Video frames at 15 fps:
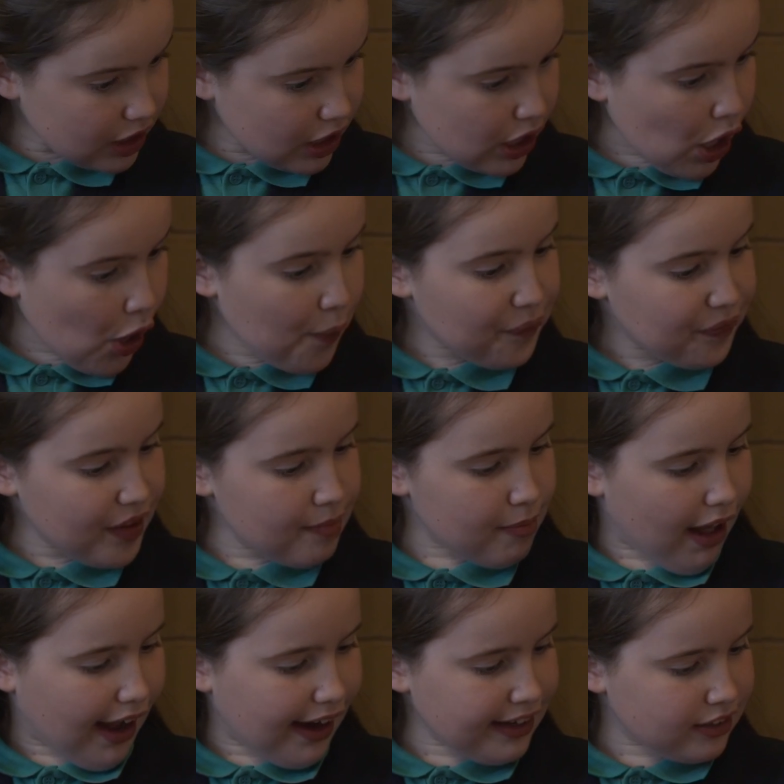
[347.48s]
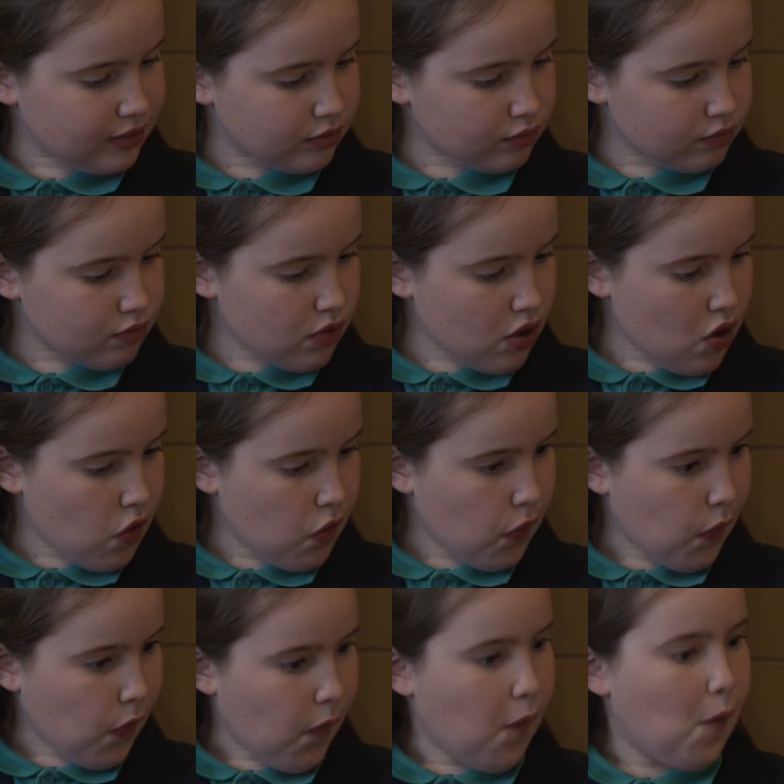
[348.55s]
we wouldn't have been able to cope
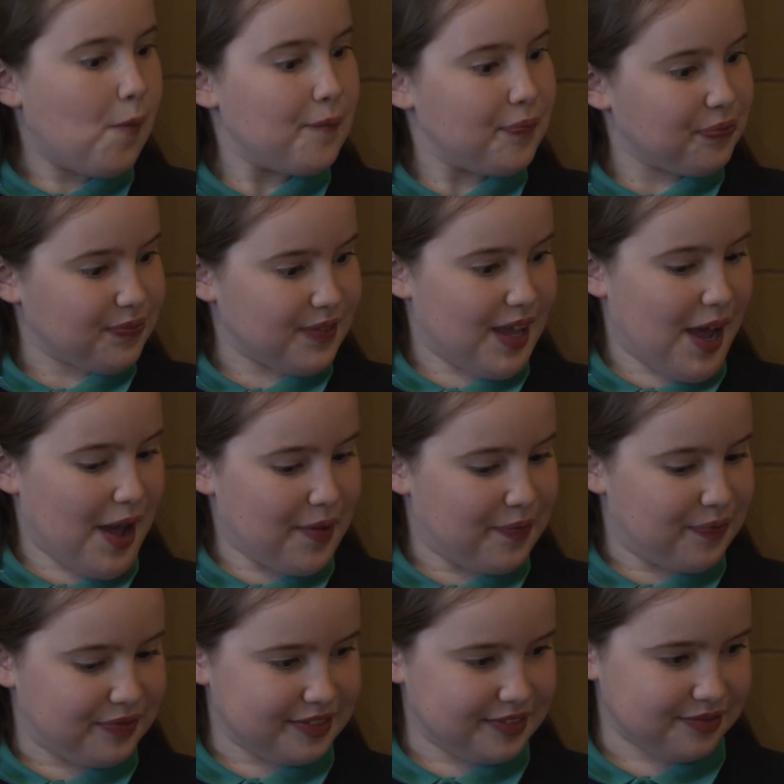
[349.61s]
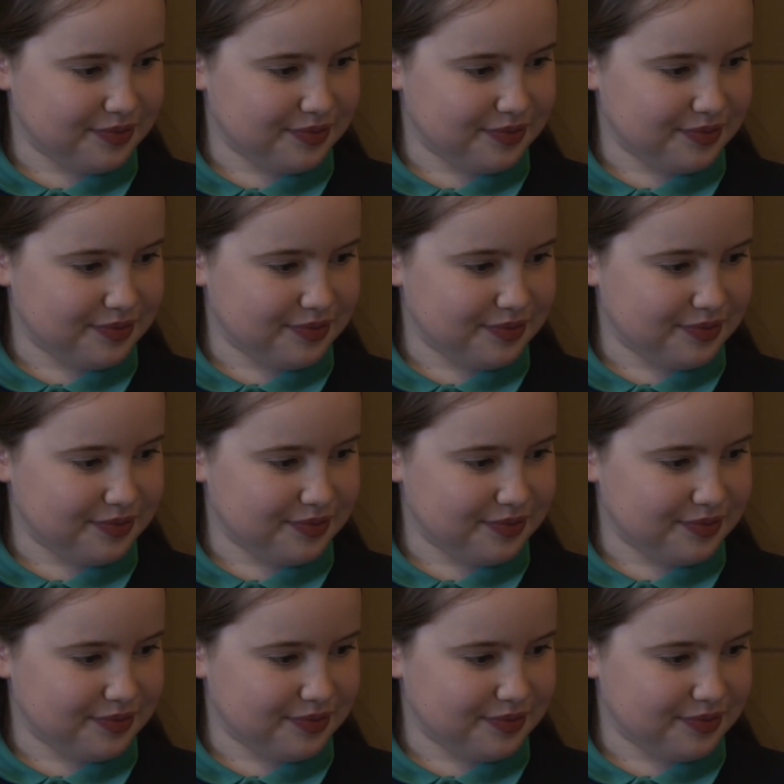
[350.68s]
as well as we did, because they